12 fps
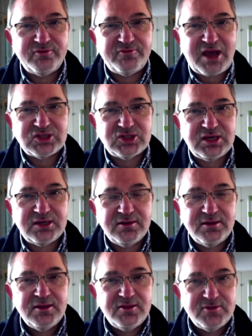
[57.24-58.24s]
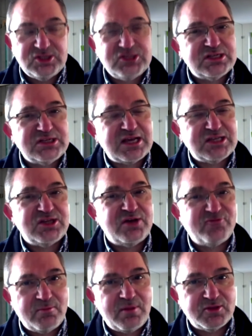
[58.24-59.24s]
vaccine. This is going to take
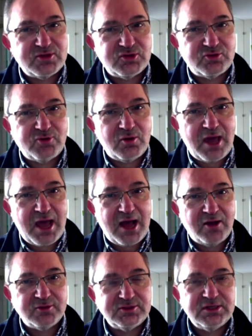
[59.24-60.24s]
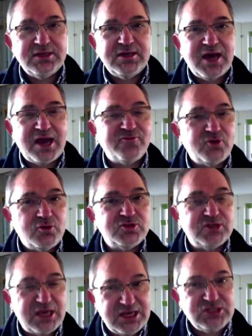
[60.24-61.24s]
several months to roll out. And of course,
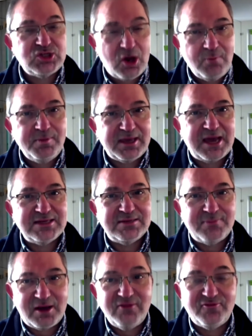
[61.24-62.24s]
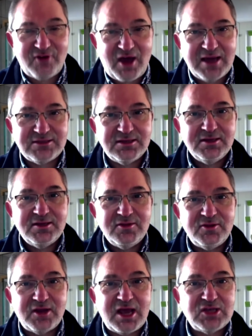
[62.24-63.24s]
it is complicated by the fact
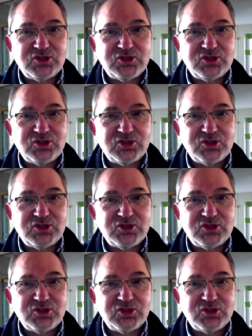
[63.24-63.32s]
that, as